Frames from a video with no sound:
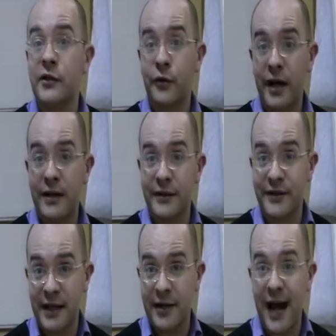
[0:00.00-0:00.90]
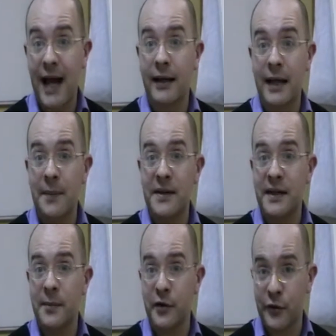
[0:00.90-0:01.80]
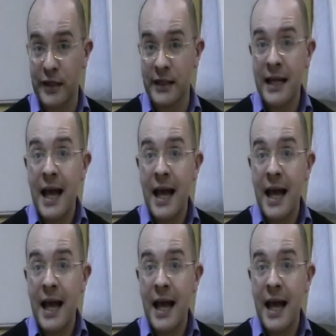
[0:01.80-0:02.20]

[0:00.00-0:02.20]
trainers here at EBC Madrid.